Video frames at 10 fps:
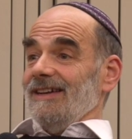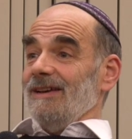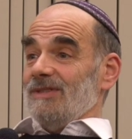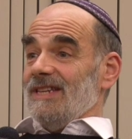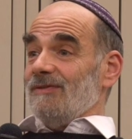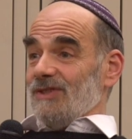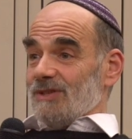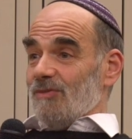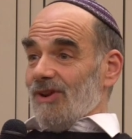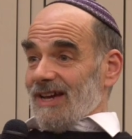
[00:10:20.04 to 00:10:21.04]
it was an even
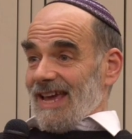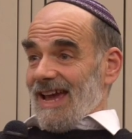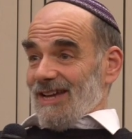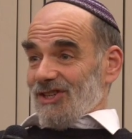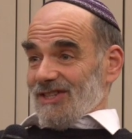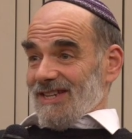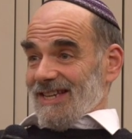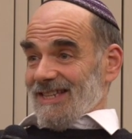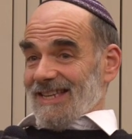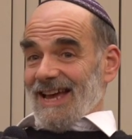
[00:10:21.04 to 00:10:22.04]
smaller cage, as
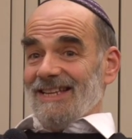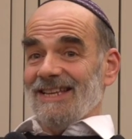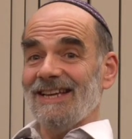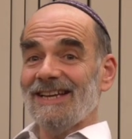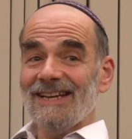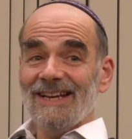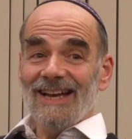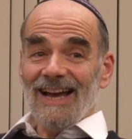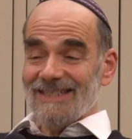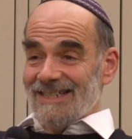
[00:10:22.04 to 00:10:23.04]
Nikki said.
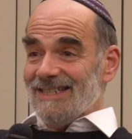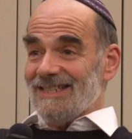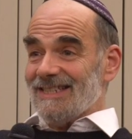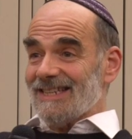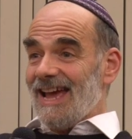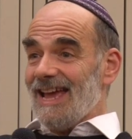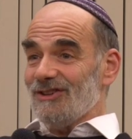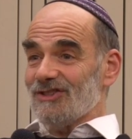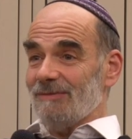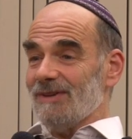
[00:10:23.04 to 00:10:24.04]
And into this cage,
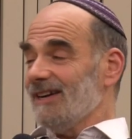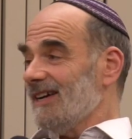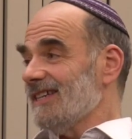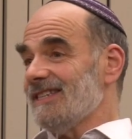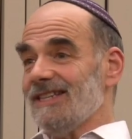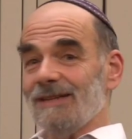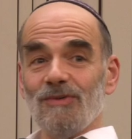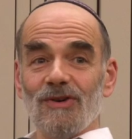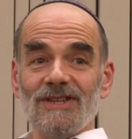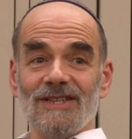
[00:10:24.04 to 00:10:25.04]
some young Hasidic
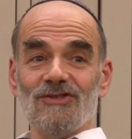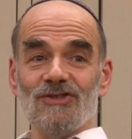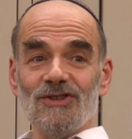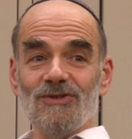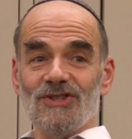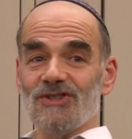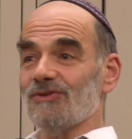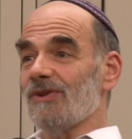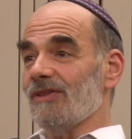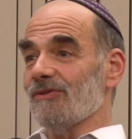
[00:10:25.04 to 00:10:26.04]
boys introduced, to
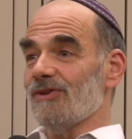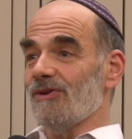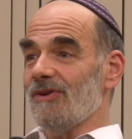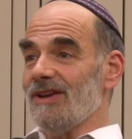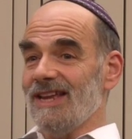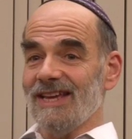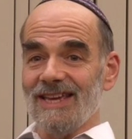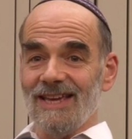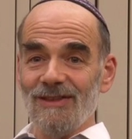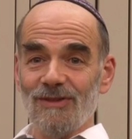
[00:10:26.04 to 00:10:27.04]
rather annoy
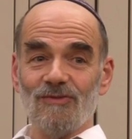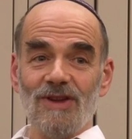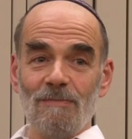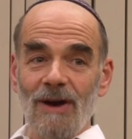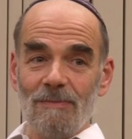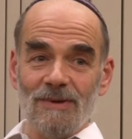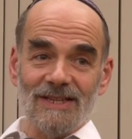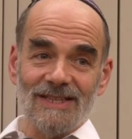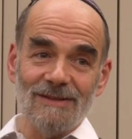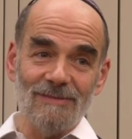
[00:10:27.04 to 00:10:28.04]
Nikki, 3
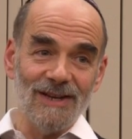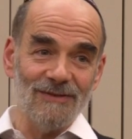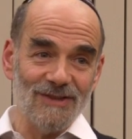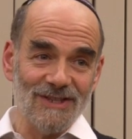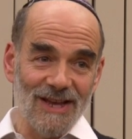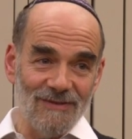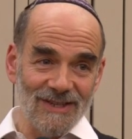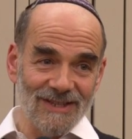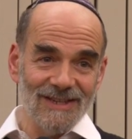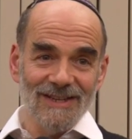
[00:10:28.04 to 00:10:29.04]
puppies in the middle of the
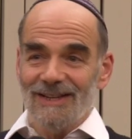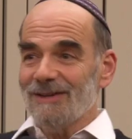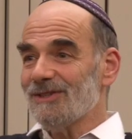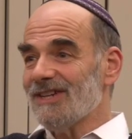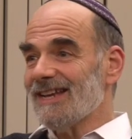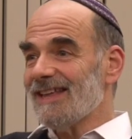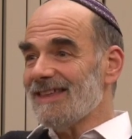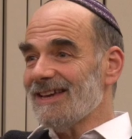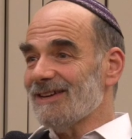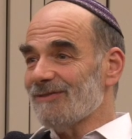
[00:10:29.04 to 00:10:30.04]
service, which had, I
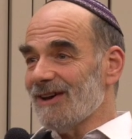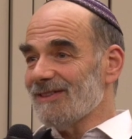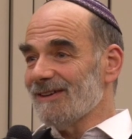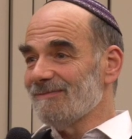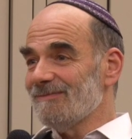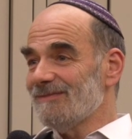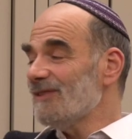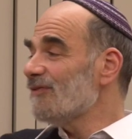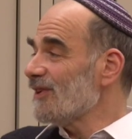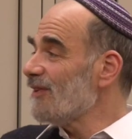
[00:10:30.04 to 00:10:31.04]
think, a rather
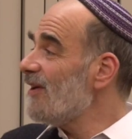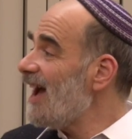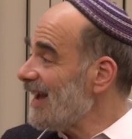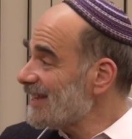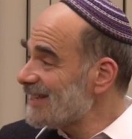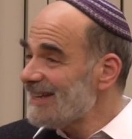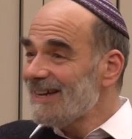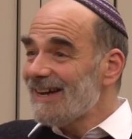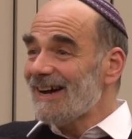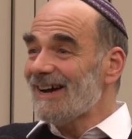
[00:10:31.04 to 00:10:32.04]
different effect.
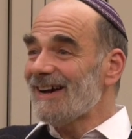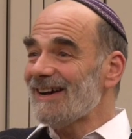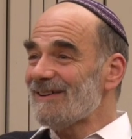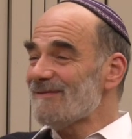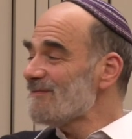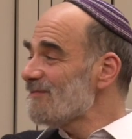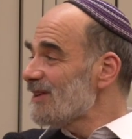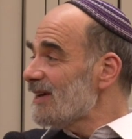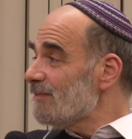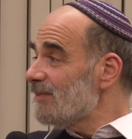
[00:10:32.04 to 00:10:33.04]

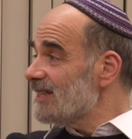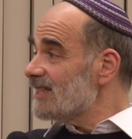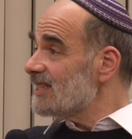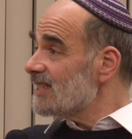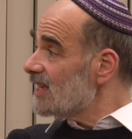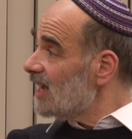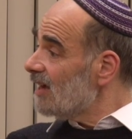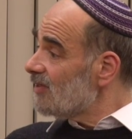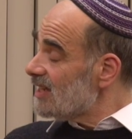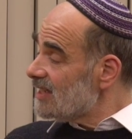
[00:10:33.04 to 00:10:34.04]
But
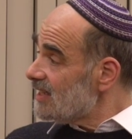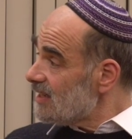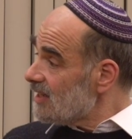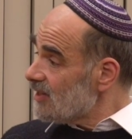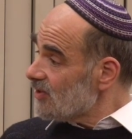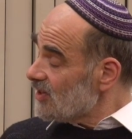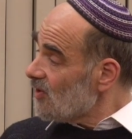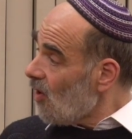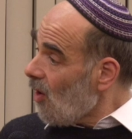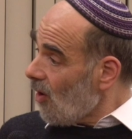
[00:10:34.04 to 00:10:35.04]
I realized it's also
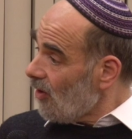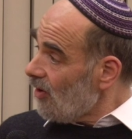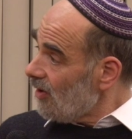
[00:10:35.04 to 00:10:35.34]
not on